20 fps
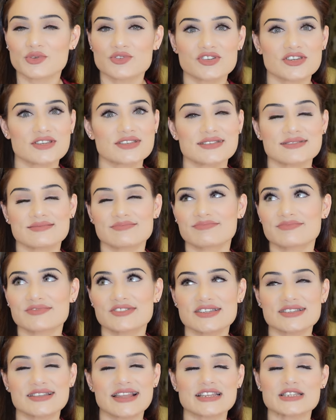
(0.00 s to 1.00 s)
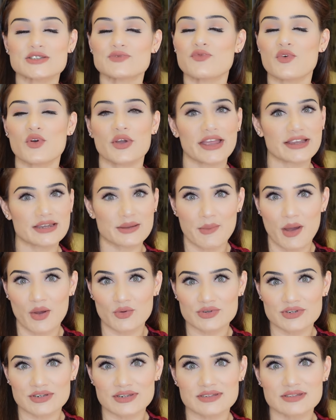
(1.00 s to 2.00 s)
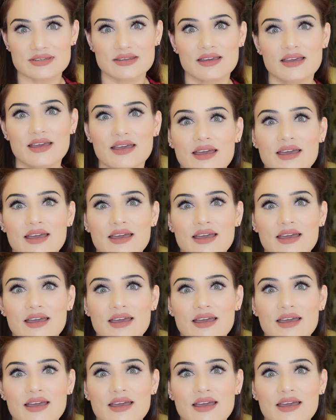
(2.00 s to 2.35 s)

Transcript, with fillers: just let's forget about it.